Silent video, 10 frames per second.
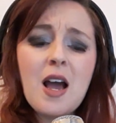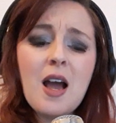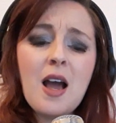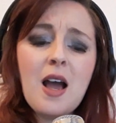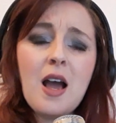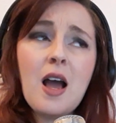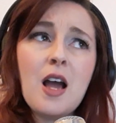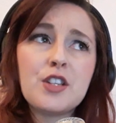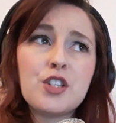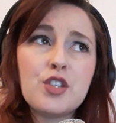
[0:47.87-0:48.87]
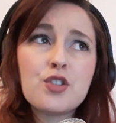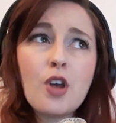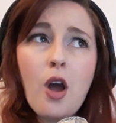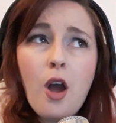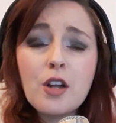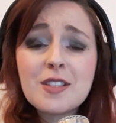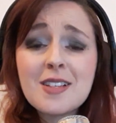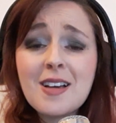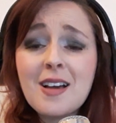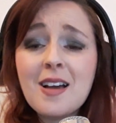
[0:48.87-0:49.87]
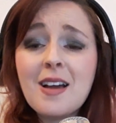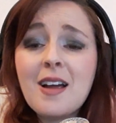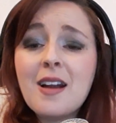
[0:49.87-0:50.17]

a disorder?